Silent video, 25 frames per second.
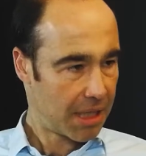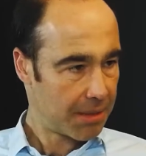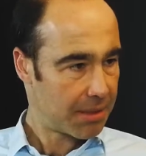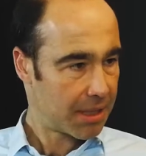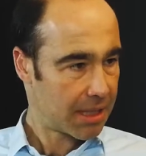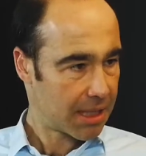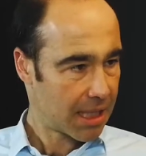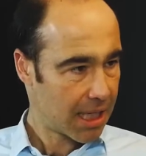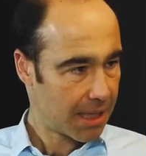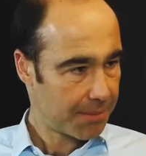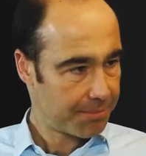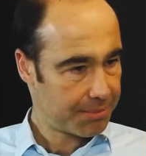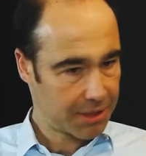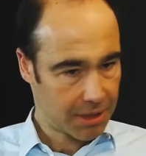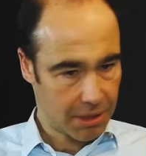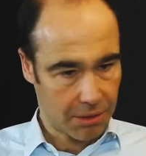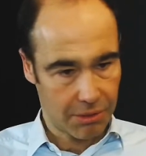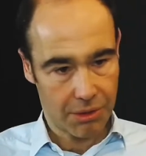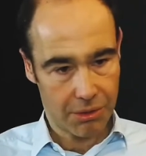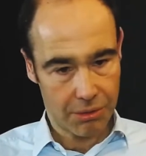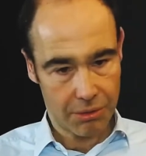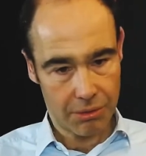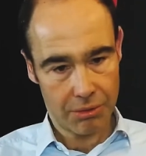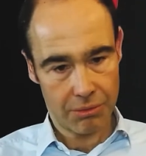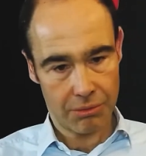payment app, so
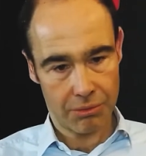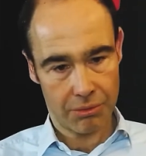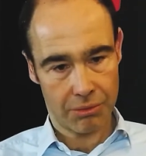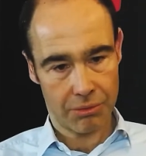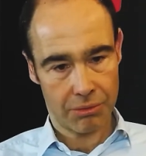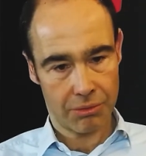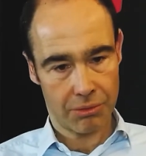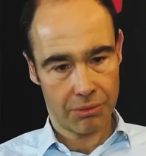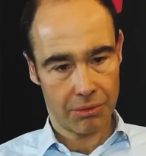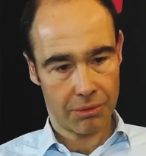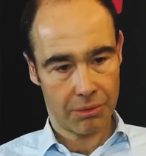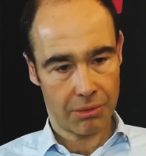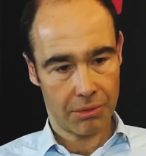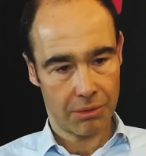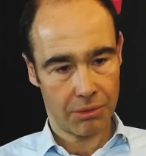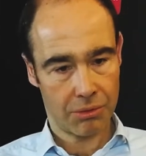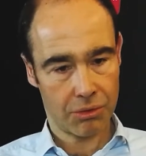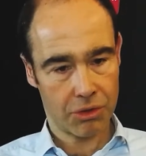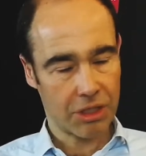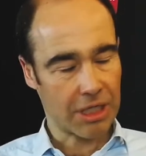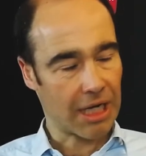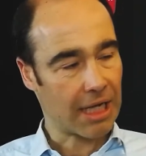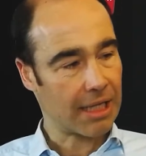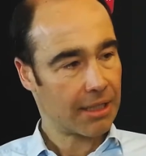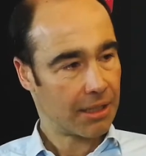you
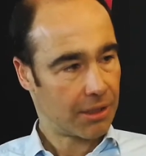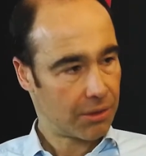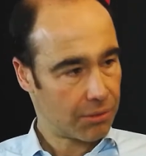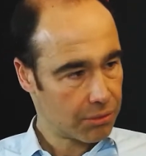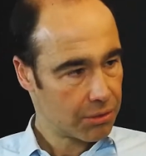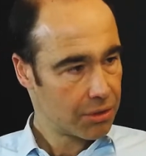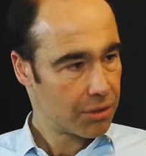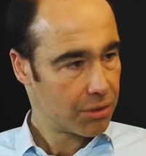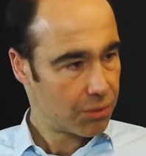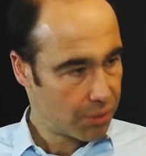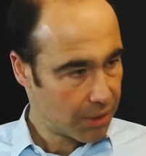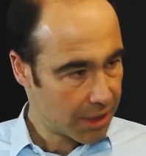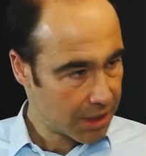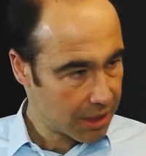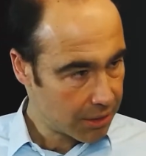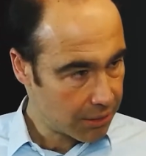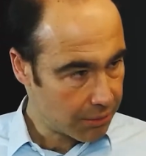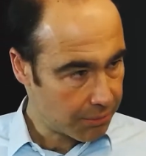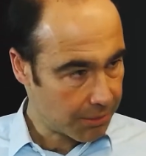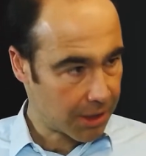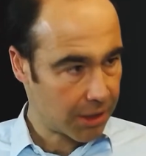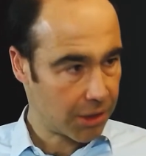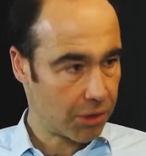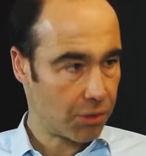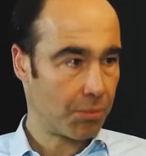shall use Twint
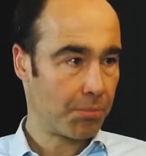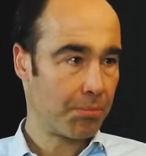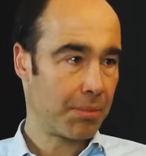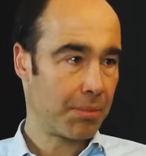when you